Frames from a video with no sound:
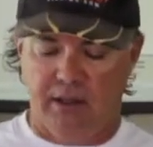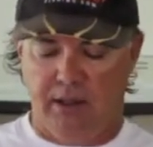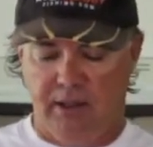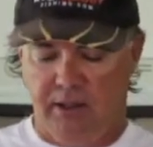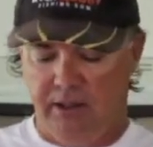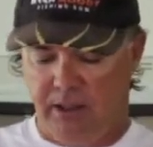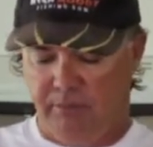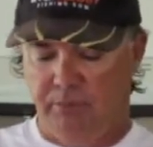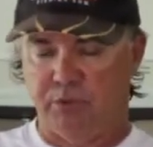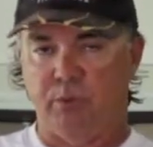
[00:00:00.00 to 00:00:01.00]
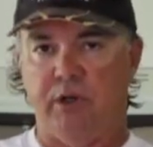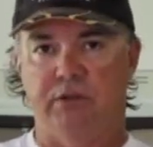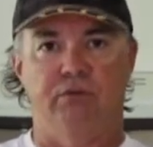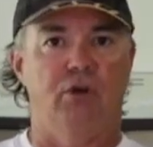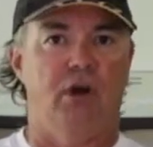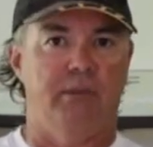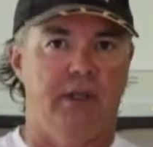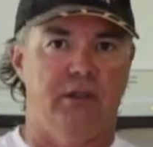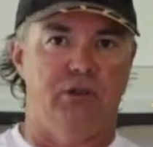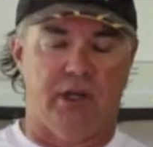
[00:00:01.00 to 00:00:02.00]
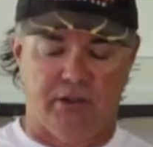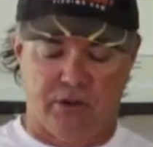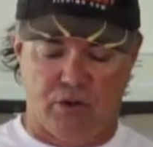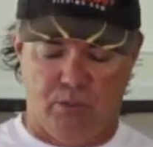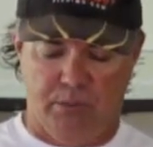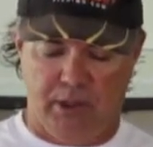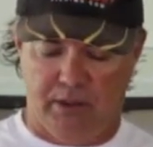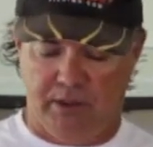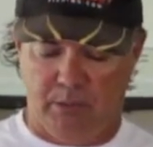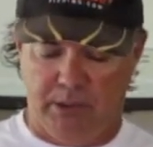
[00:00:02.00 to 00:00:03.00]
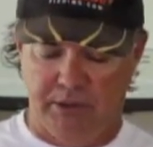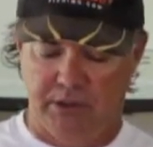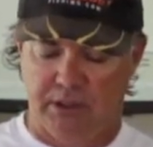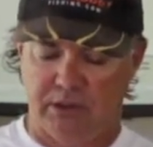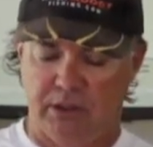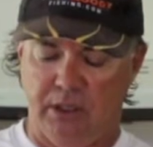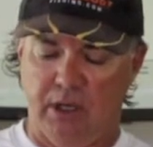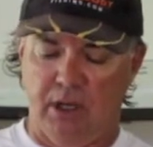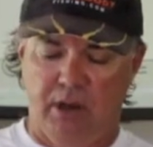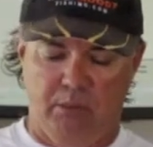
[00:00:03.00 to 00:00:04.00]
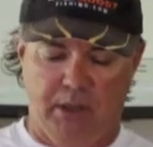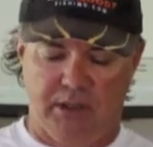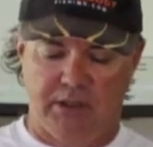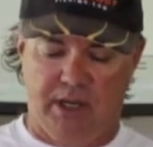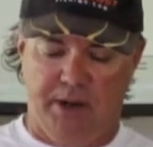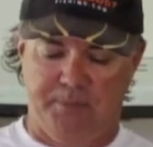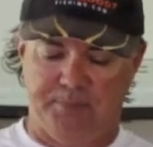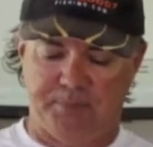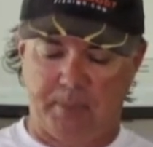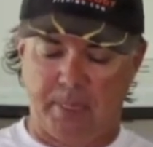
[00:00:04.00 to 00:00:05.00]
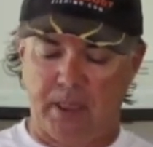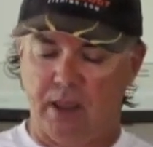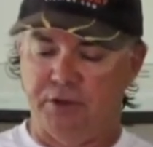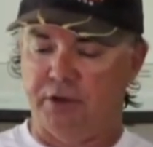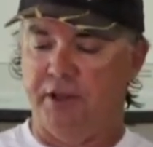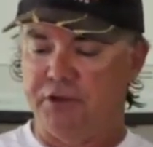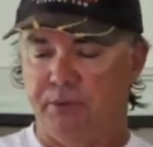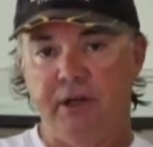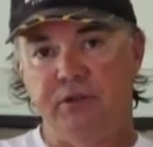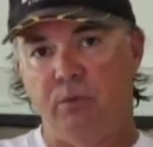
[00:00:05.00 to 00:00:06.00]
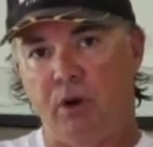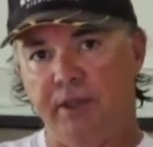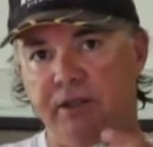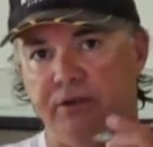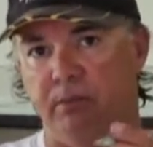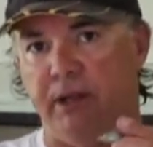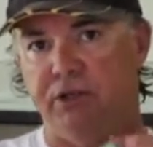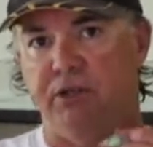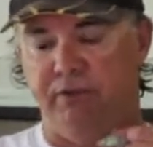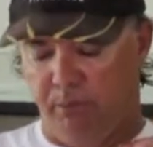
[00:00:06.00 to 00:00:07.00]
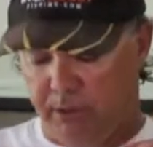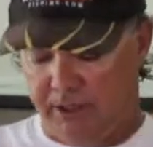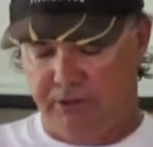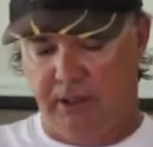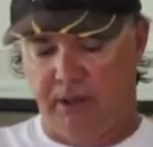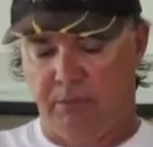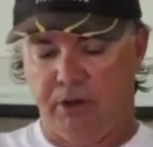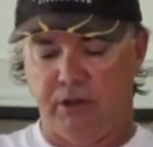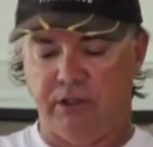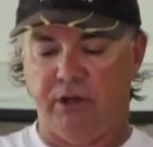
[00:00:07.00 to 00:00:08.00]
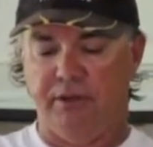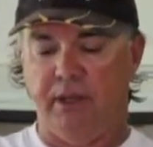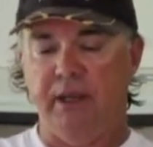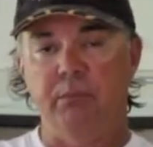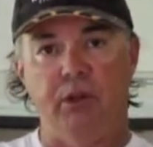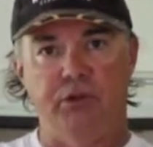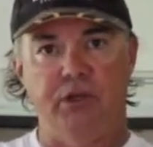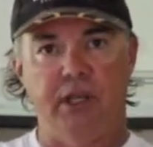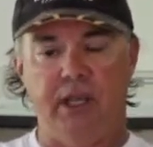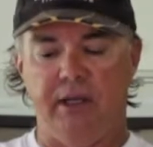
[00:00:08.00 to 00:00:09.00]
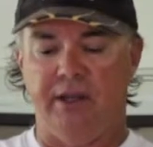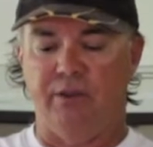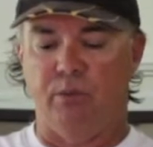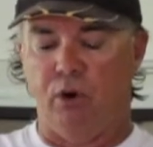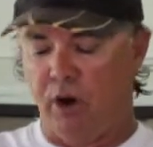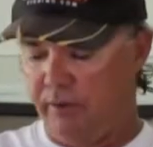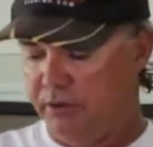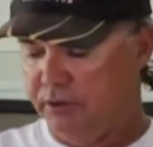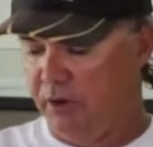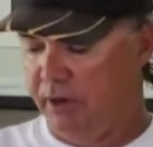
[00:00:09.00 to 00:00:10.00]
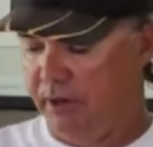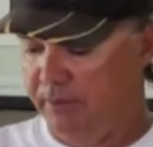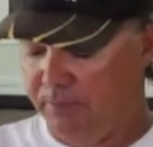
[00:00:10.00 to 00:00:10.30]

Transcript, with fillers: And it was a waste of time. They had to change the compound on their plastics. But so that's the reason why these are a much stiffer plastic, because they've got the inbuilt jig head and the wire inside.